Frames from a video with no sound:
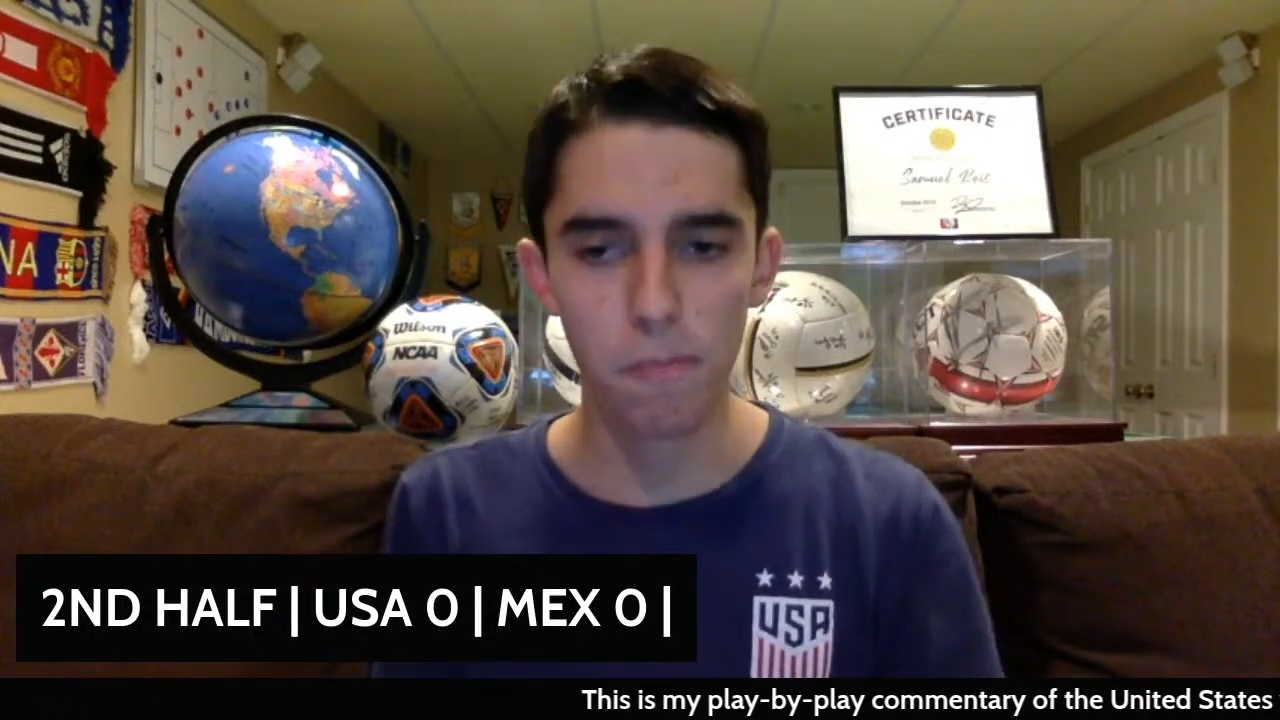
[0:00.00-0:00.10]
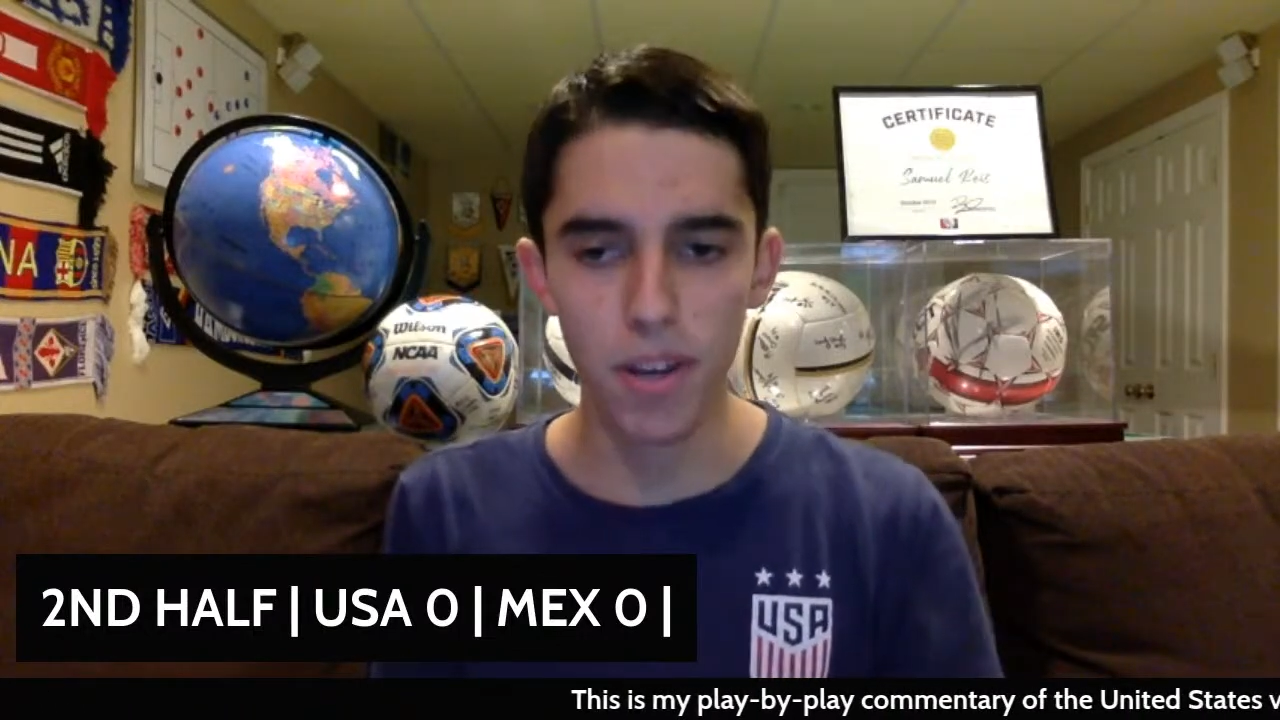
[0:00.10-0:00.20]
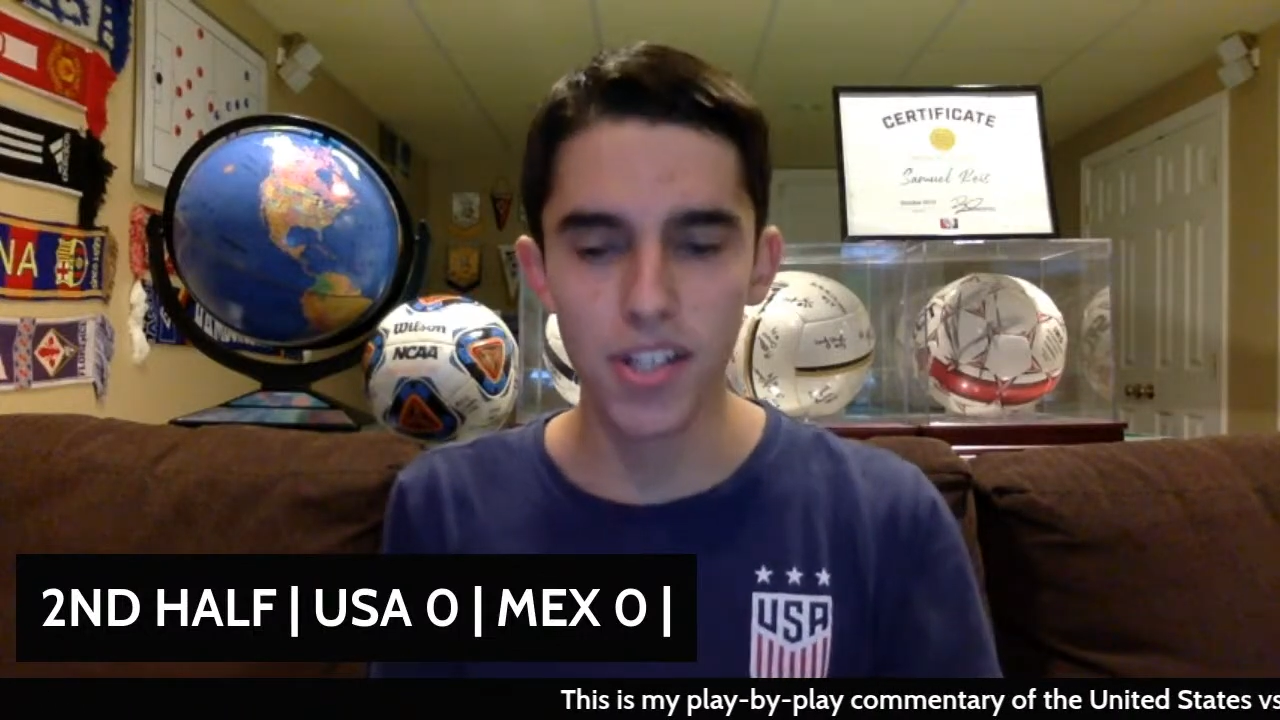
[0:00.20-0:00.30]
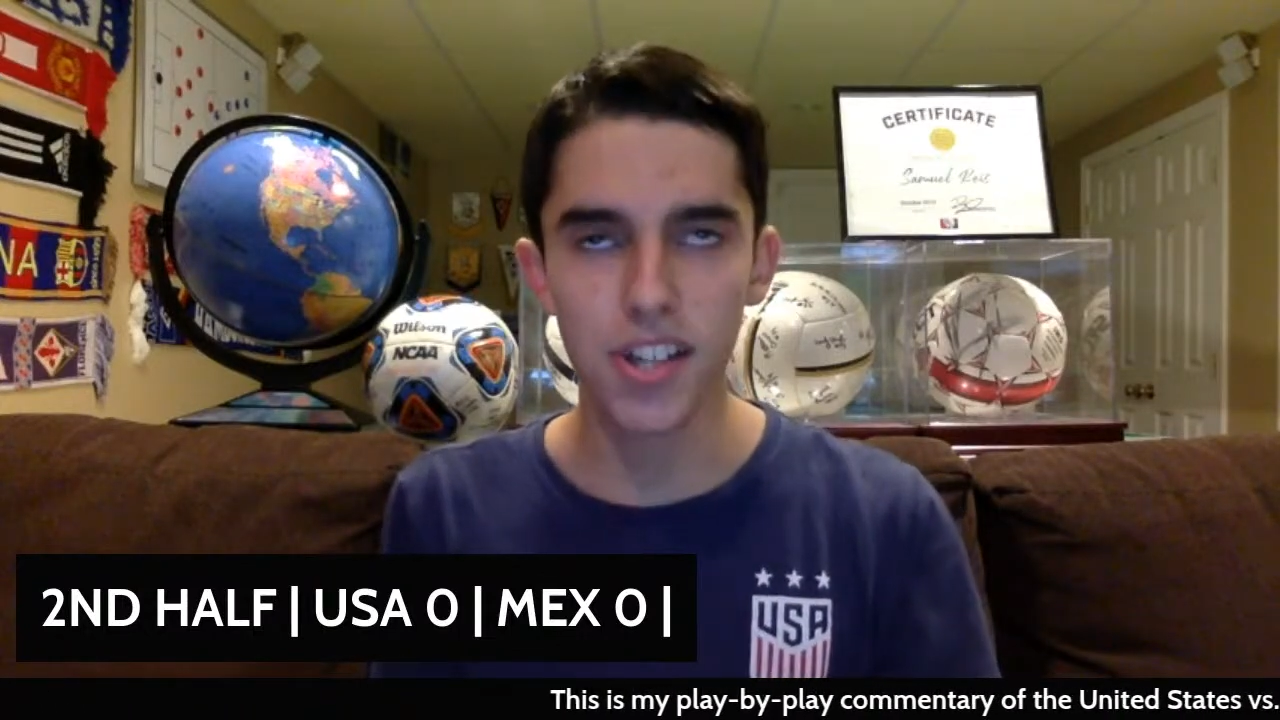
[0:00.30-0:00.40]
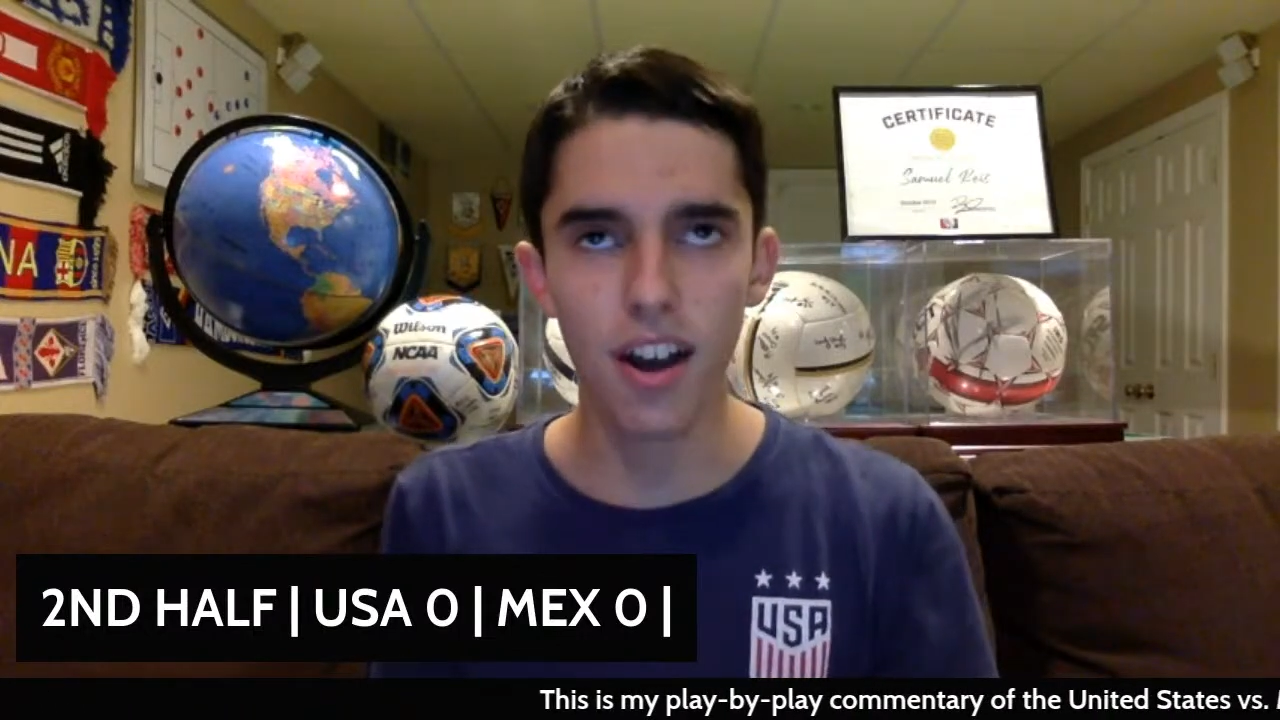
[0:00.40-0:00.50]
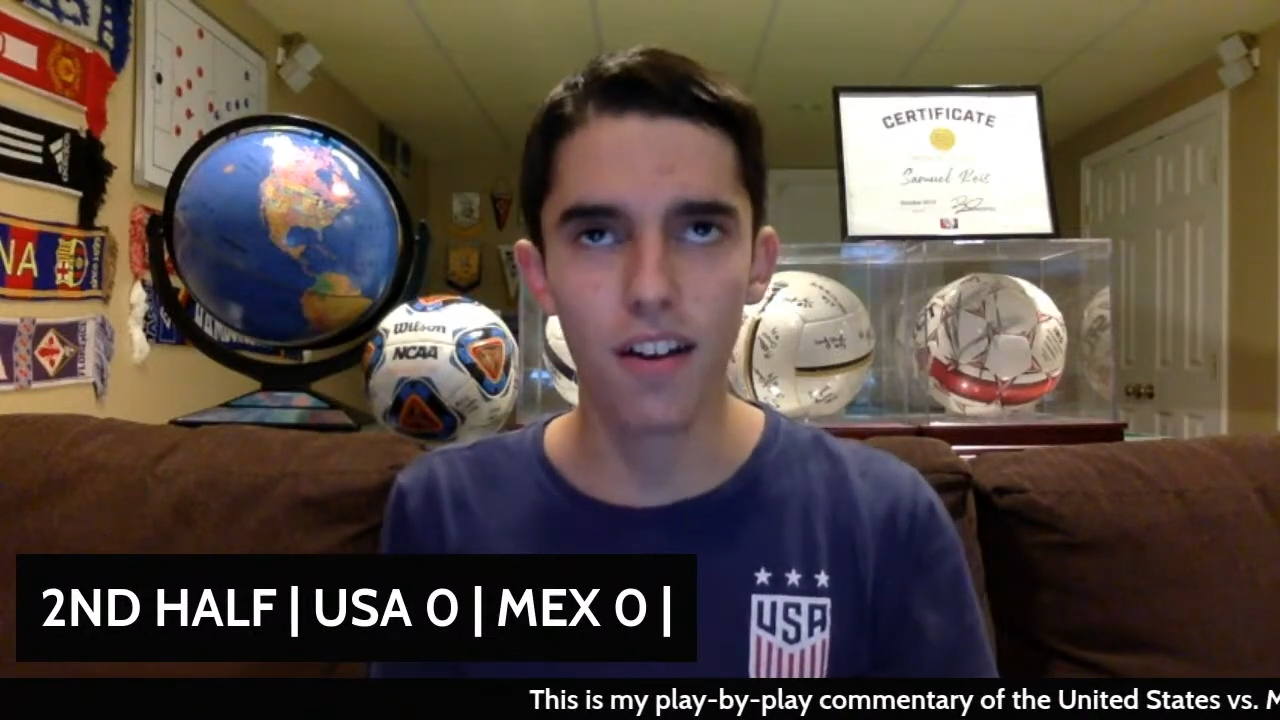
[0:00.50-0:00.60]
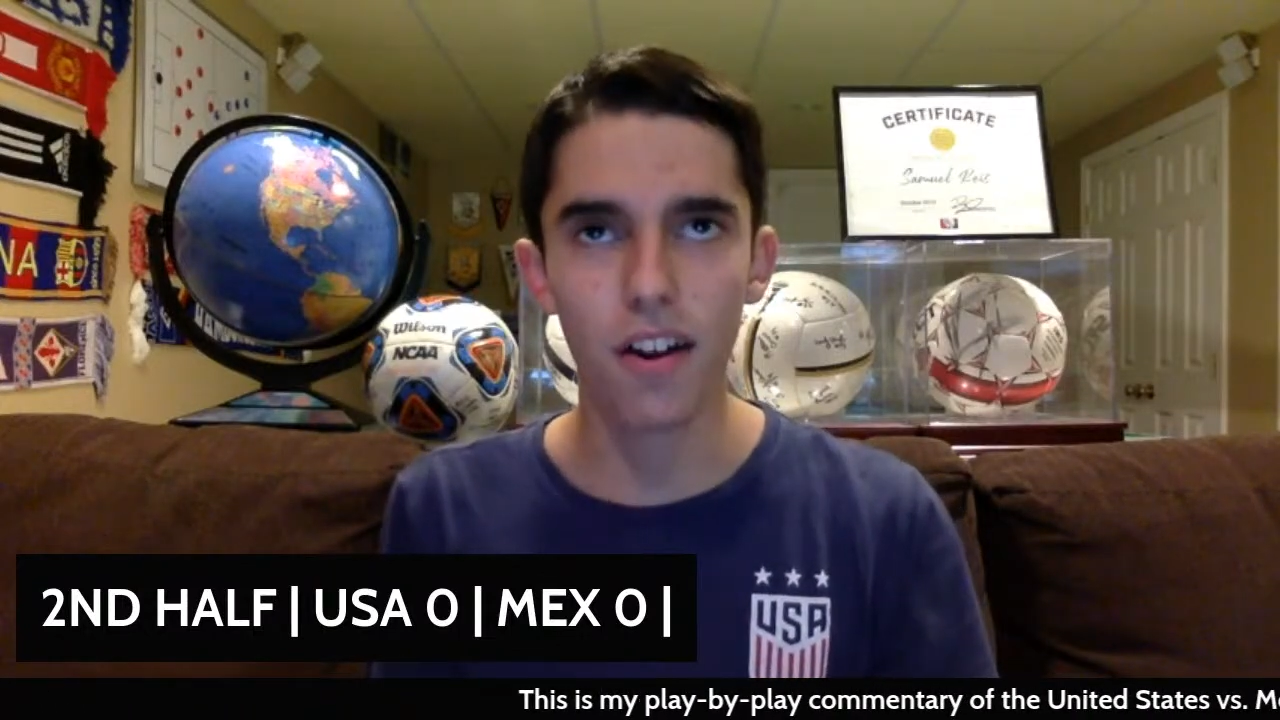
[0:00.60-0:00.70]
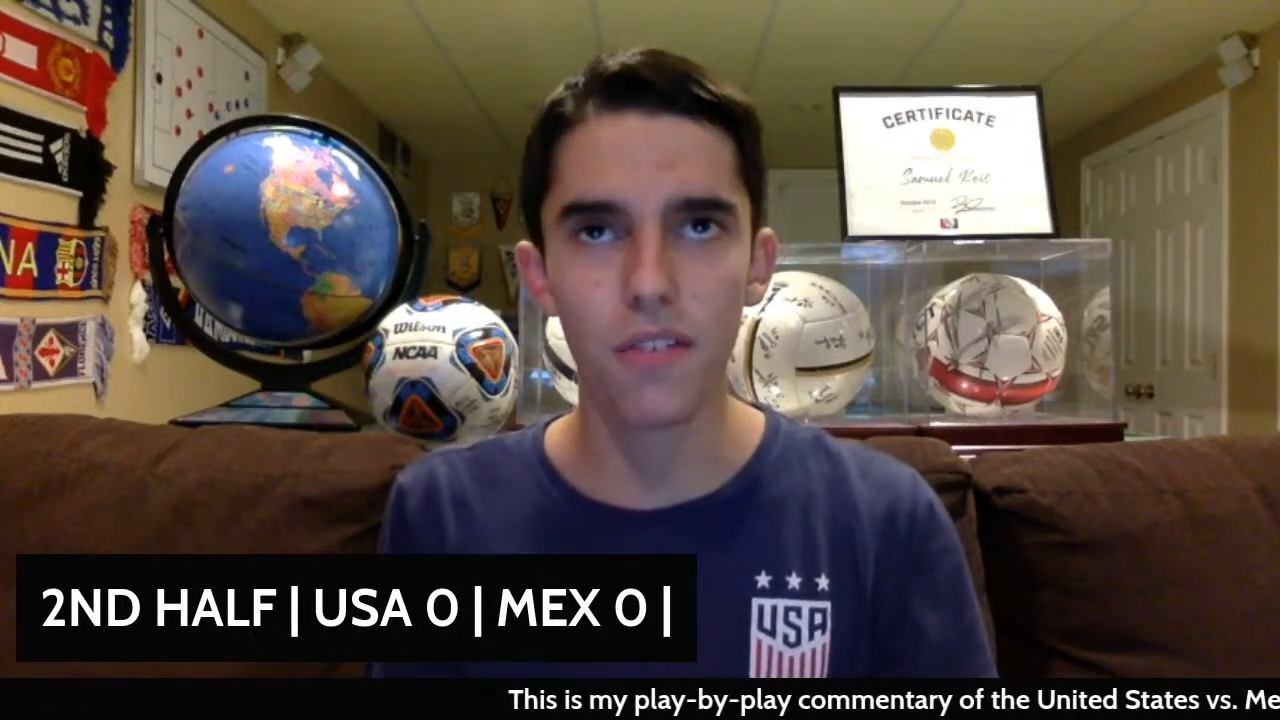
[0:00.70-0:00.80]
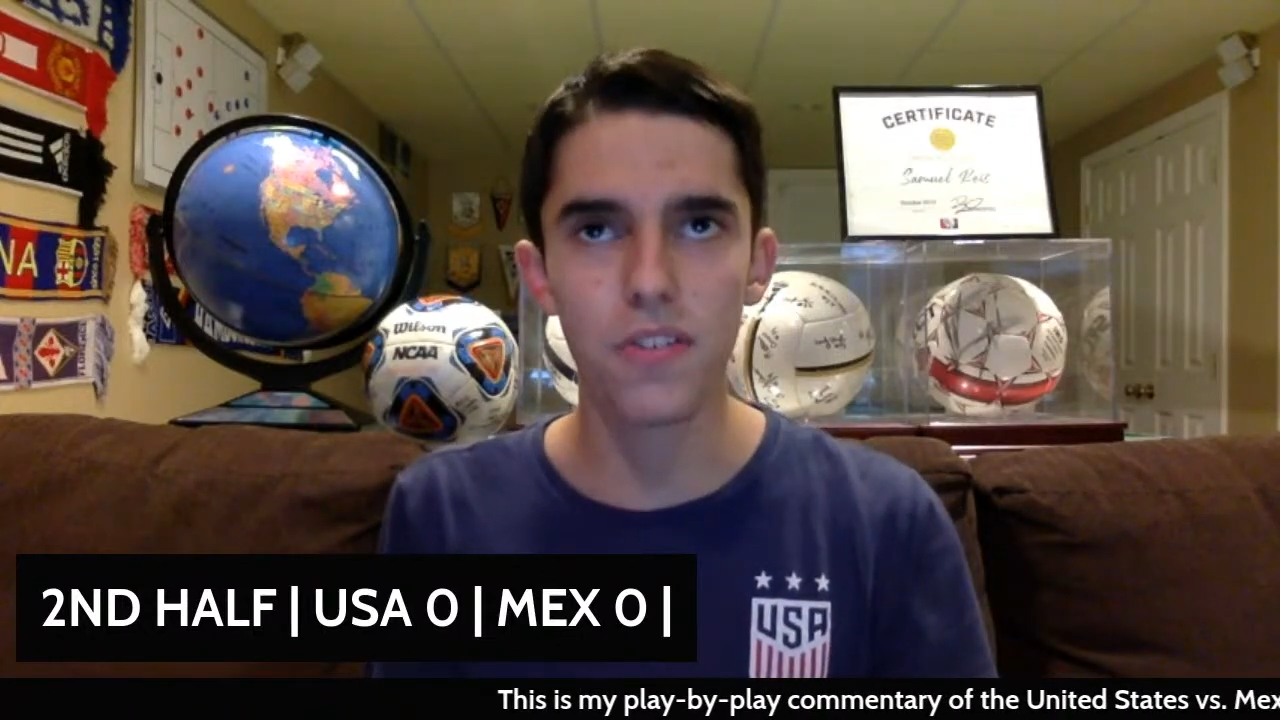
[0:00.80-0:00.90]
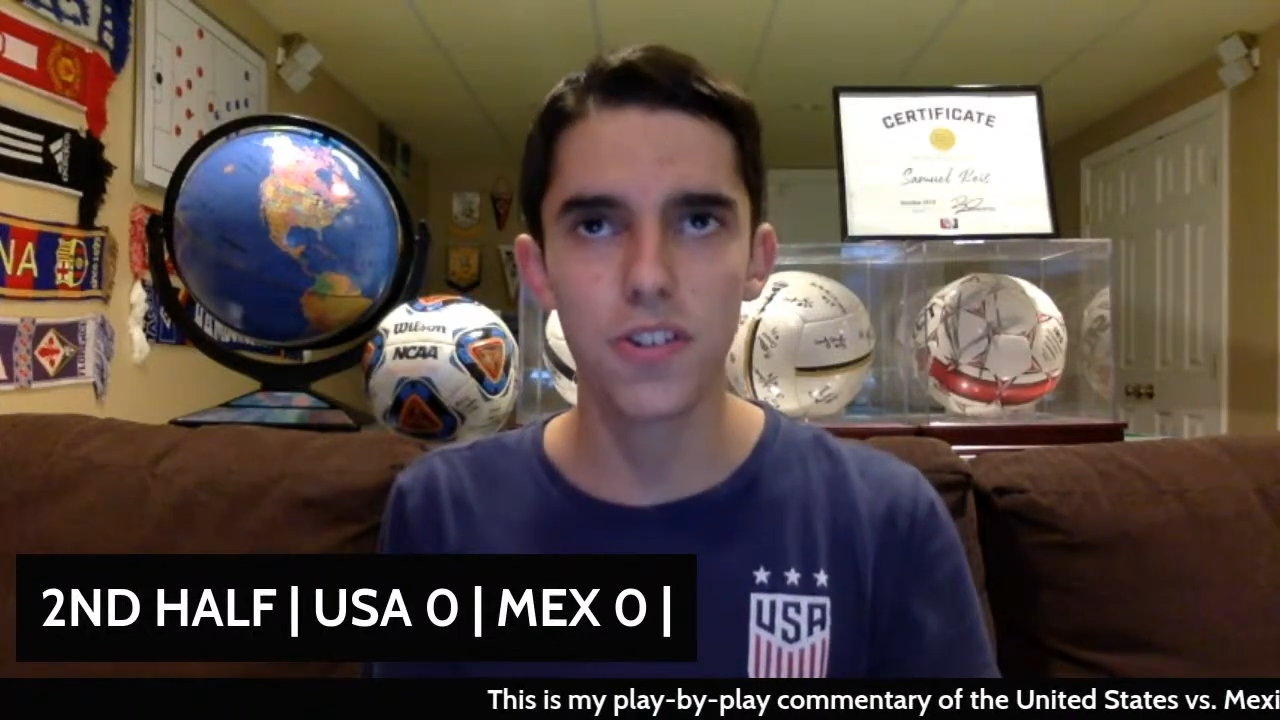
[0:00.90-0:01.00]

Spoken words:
Pizarro